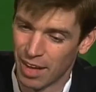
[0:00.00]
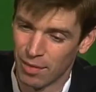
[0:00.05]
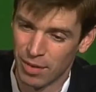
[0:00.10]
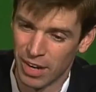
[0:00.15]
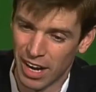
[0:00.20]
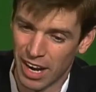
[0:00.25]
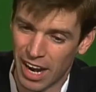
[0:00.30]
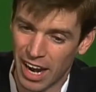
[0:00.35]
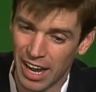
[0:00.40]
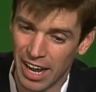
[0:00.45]
Yeah, I
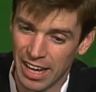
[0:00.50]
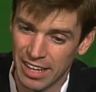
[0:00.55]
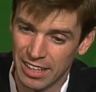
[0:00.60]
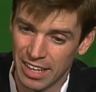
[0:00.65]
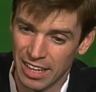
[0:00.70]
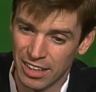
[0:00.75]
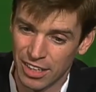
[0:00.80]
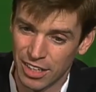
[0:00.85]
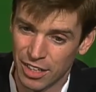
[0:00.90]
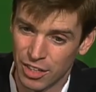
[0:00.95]
mean, I,
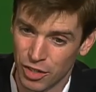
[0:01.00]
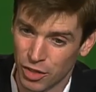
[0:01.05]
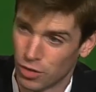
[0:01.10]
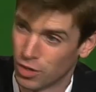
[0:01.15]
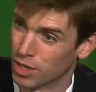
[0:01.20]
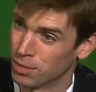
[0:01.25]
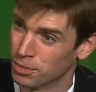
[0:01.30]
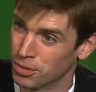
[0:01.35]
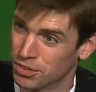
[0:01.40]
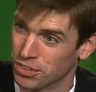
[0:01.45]
I lead an
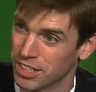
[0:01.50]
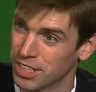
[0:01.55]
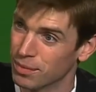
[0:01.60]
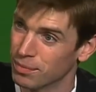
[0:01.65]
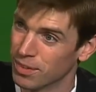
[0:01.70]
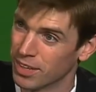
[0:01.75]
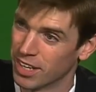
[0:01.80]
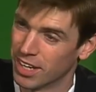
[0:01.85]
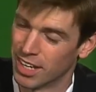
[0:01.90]
incredible team.